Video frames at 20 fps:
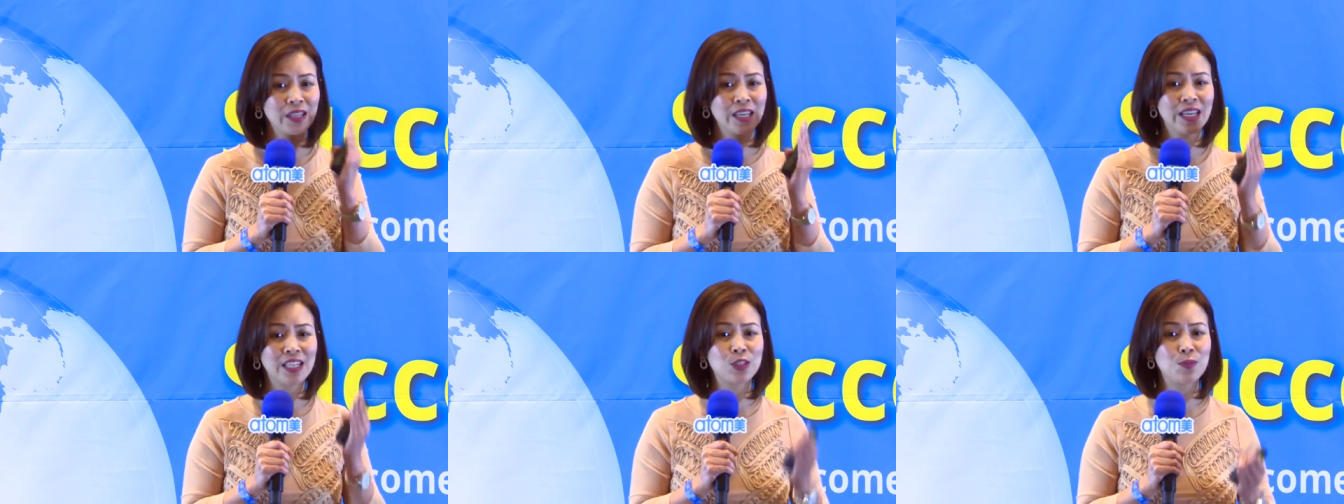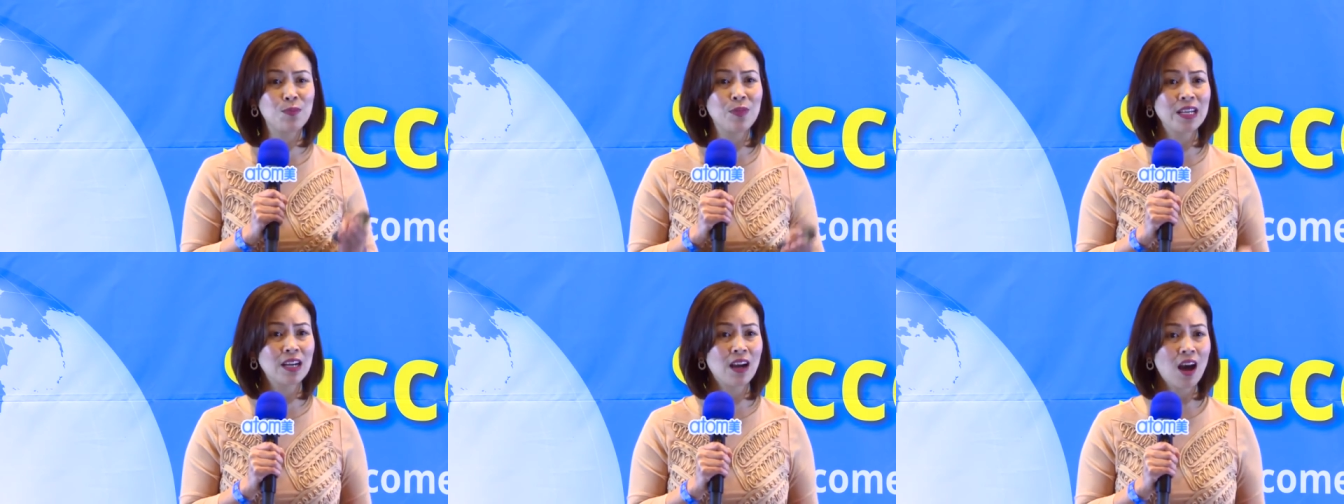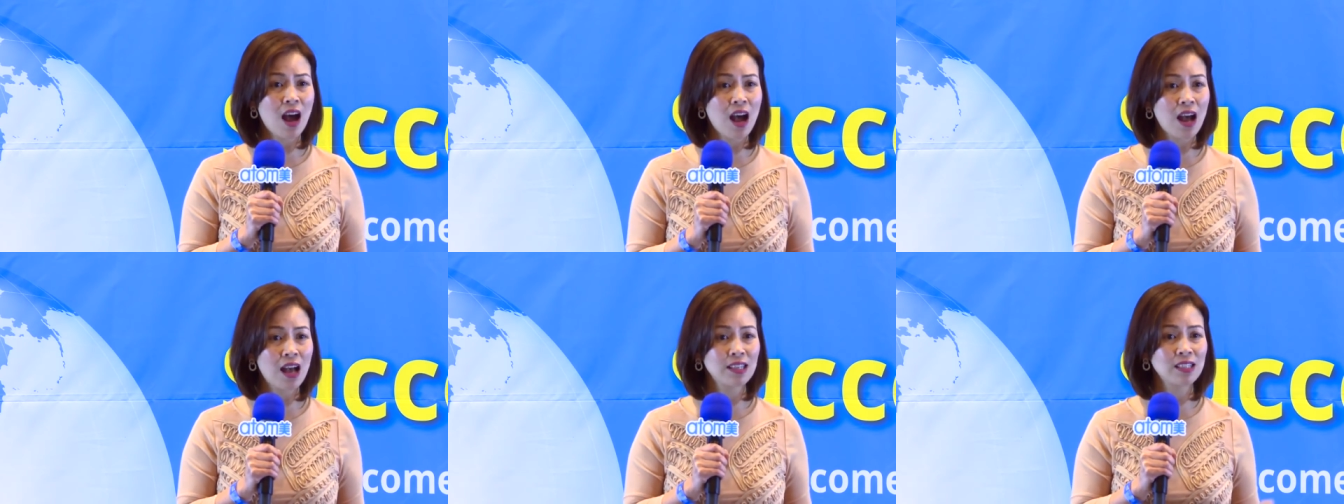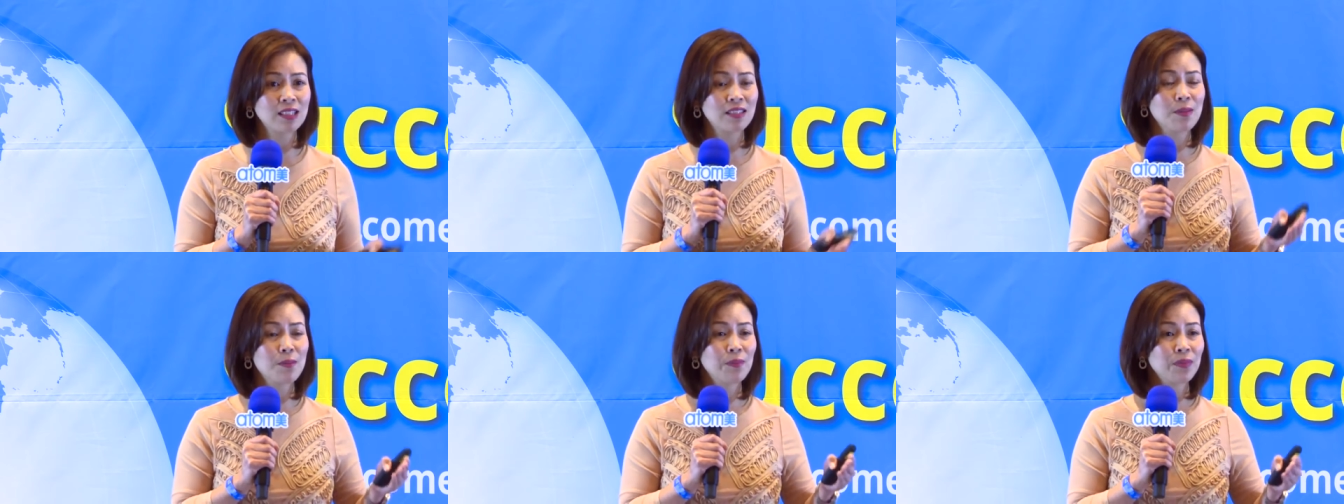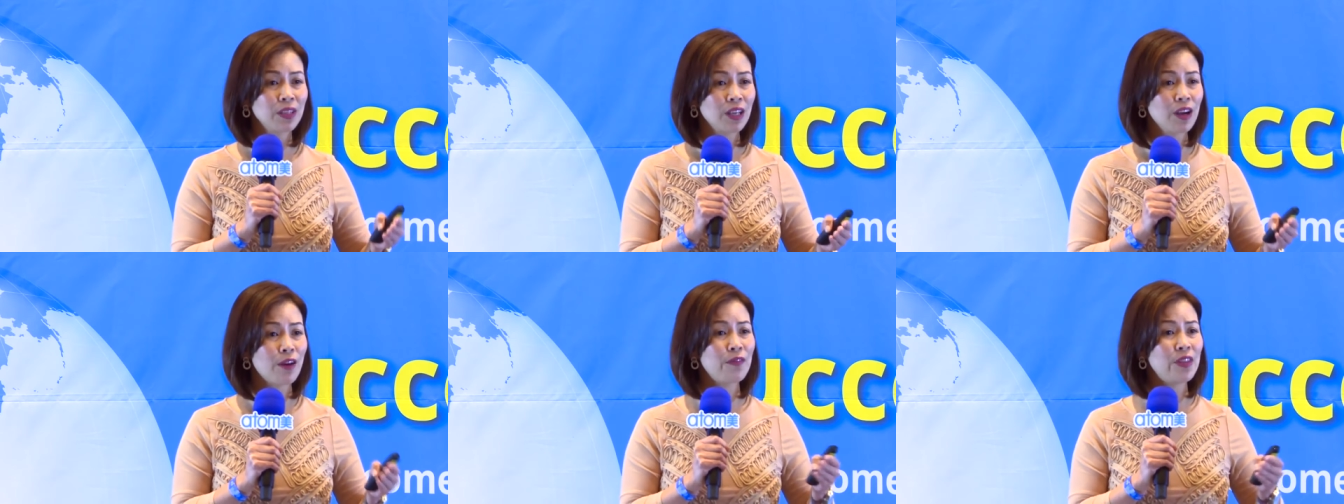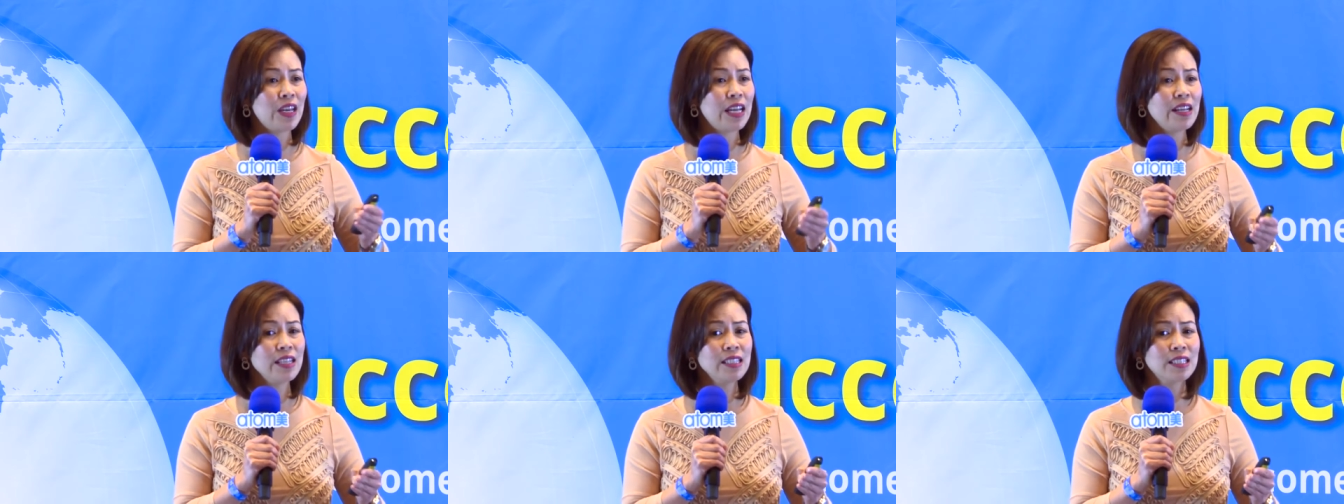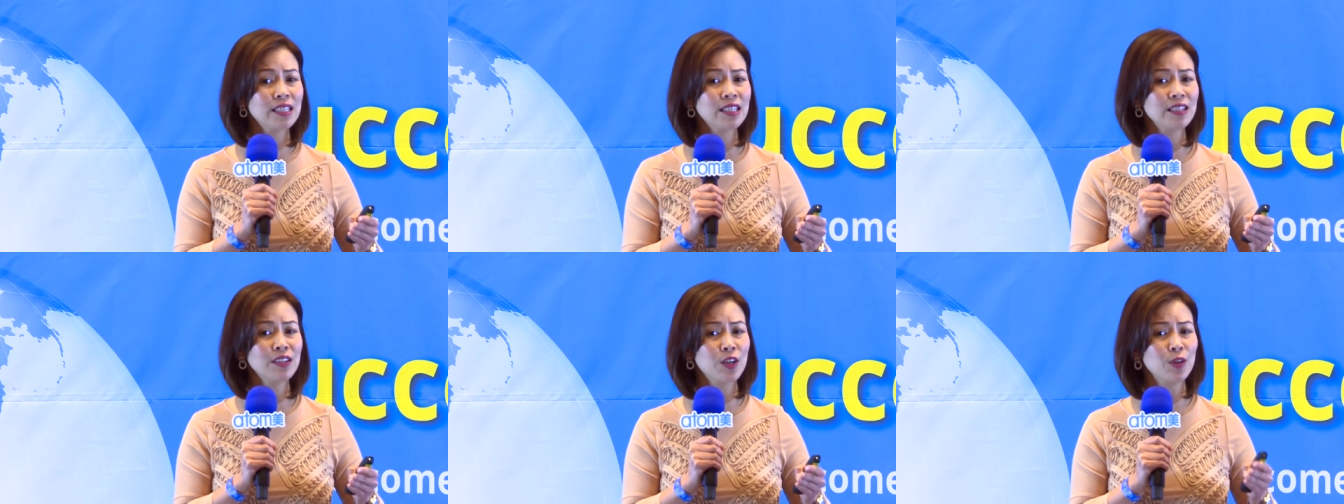it's because of the
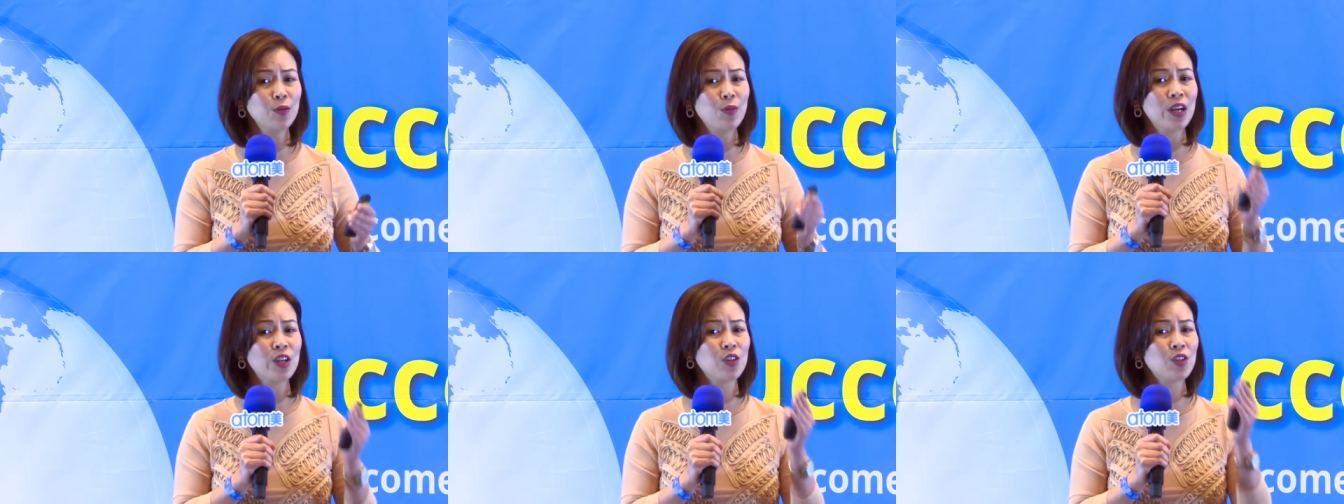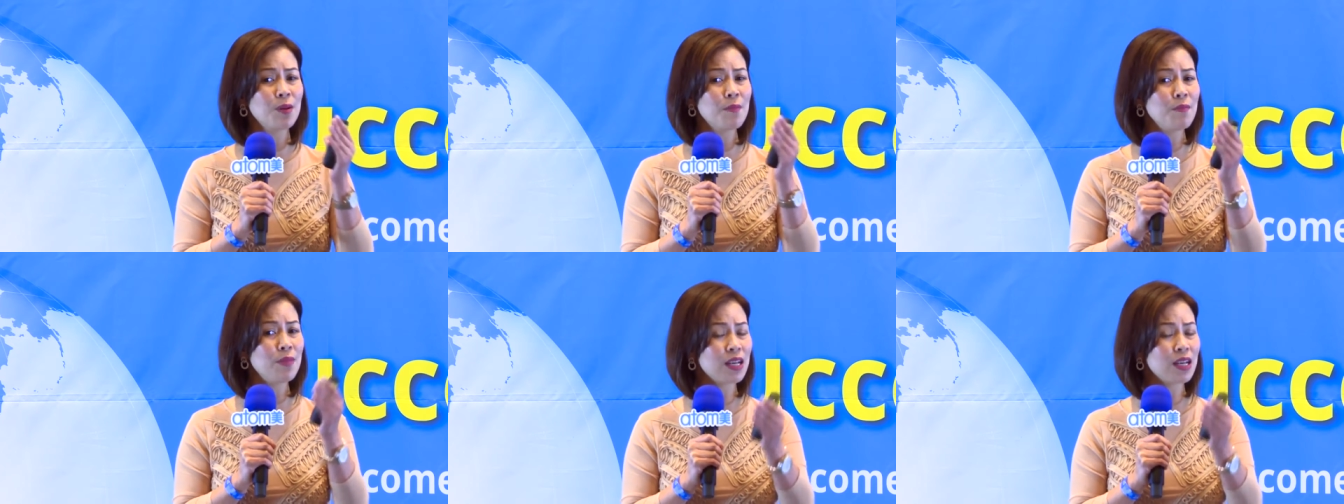instant hydration,